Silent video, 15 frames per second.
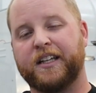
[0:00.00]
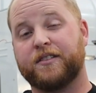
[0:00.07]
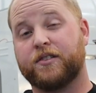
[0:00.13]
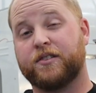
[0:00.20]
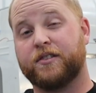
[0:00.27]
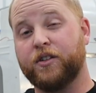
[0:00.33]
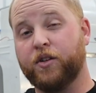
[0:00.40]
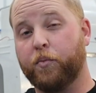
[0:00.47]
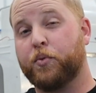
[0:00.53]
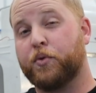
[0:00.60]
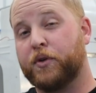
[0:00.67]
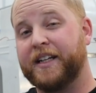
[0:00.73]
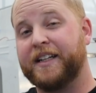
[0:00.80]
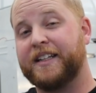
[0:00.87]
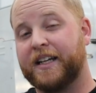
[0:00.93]
It's still
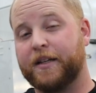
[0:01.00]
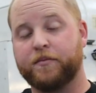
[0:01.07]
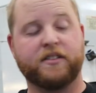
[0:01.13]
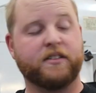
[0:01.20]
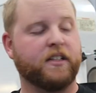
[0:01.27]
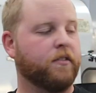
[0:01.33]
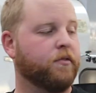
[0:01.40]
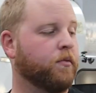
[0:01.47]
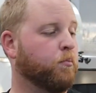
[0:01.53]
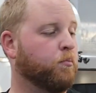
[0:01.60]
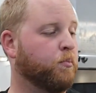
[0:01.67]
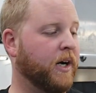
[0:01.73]
pretty damn stiff,